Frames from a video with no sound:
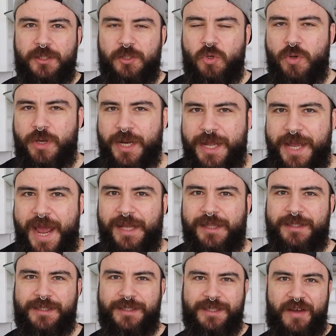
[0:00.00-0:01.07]
to
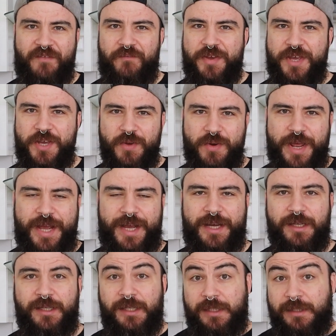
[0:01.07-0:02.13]
create something unique
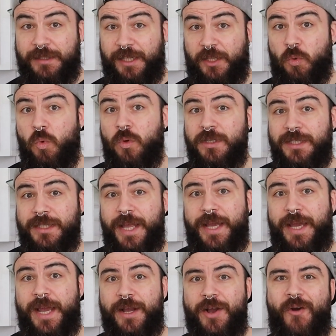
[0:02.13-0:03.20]
that was
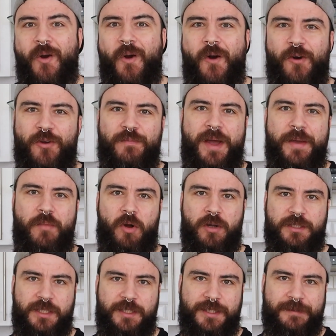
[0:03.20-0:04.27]
ticking all my
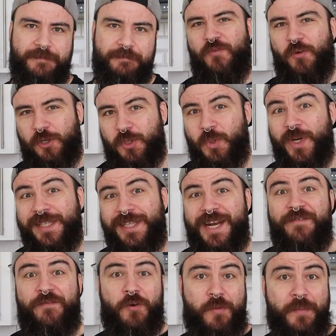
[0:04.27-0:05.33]
boxes.
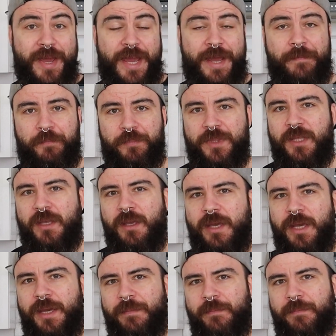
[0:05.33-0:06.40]
Fortunately for me,
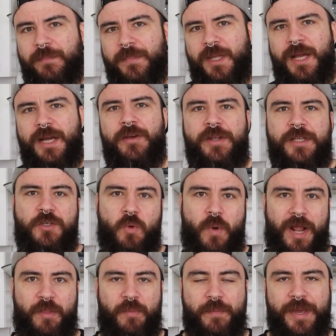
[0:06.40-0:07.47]
he agreed to
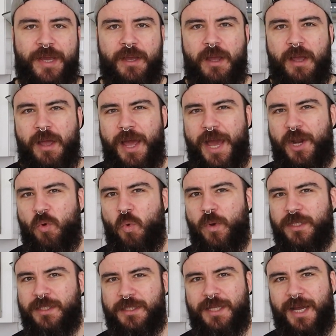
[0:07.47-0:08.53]
help me, and
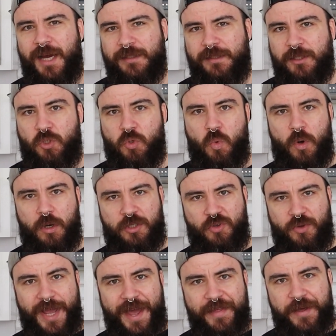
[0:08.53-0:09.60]
we started to work
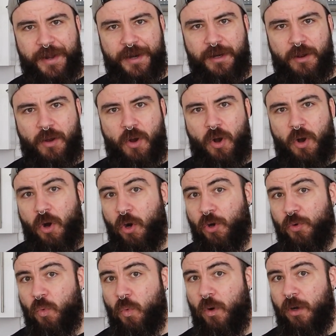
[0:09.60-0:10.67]
together
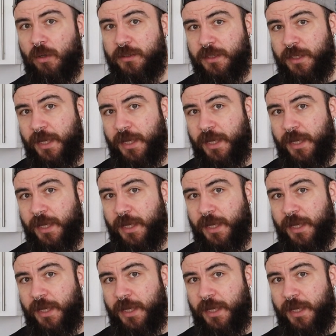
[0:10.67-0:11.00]
on what